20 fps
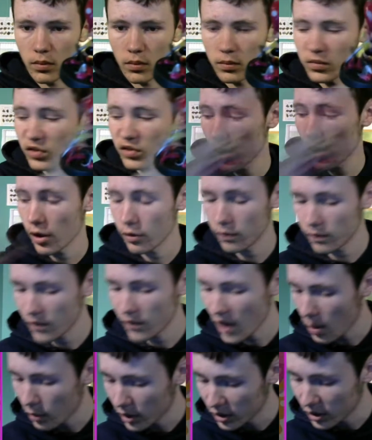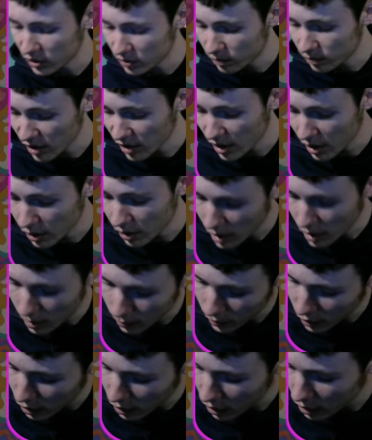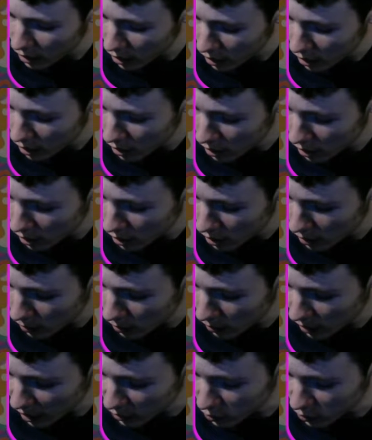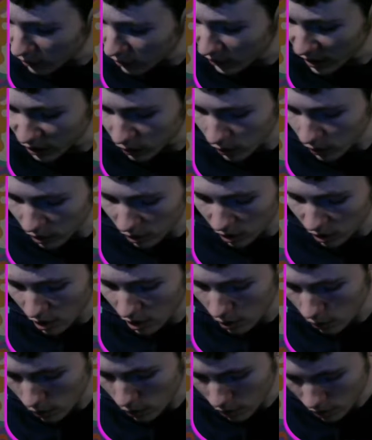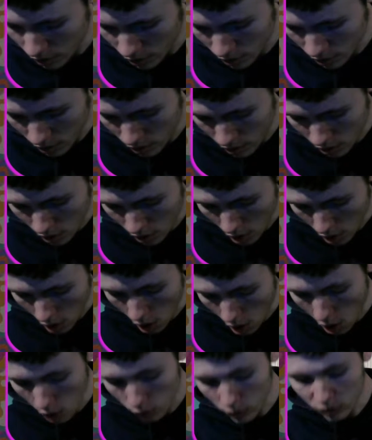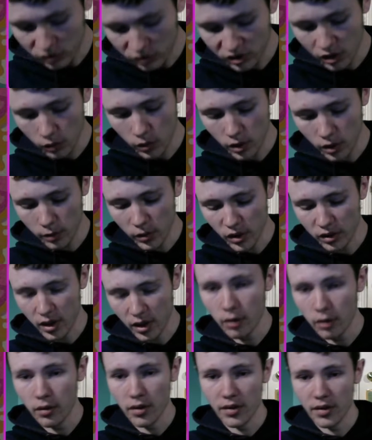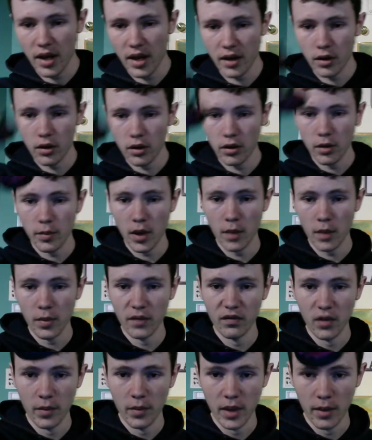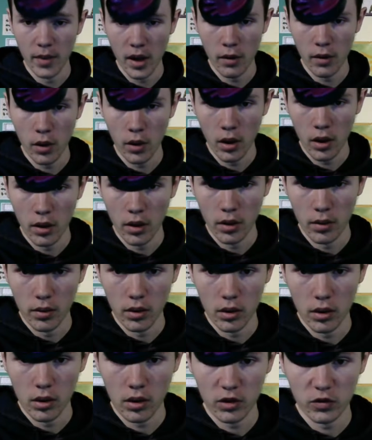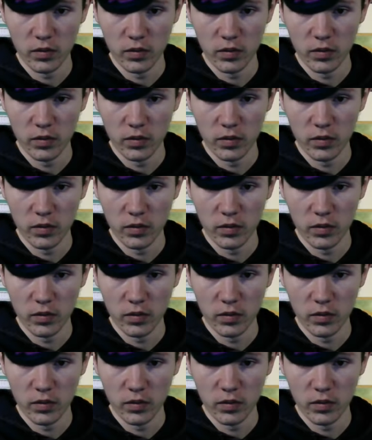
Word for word: So, that one is pretty damn good. Pleased with this one too. Oh, also want to point out, the ink on the bottom of the amiibo looks